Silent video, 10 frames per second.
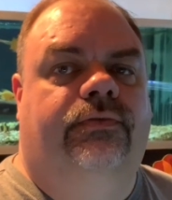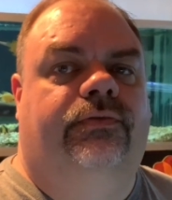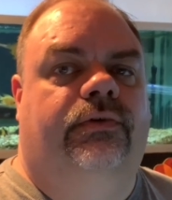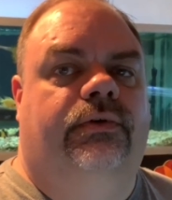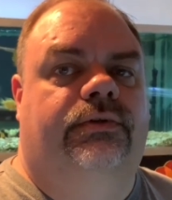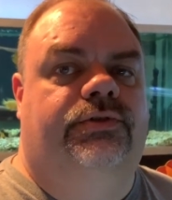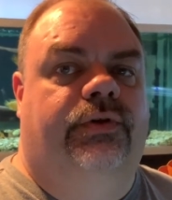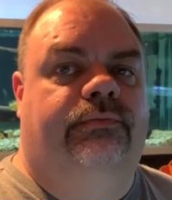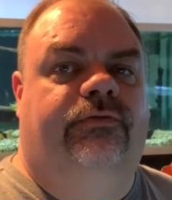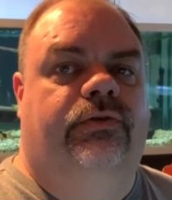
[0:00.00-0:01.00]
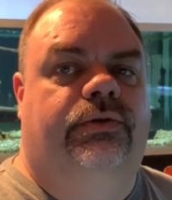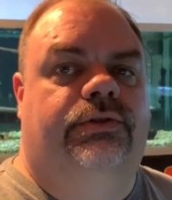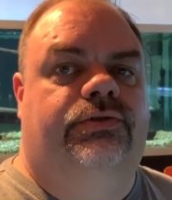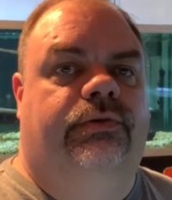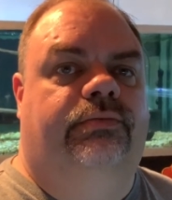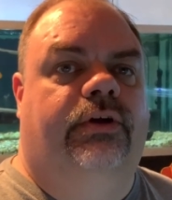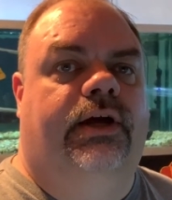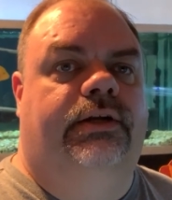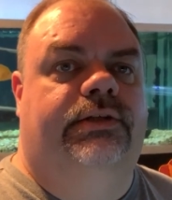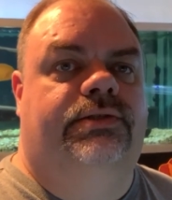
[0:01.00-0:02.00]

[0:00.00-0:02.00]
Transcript: for shrimp food and shrimp products.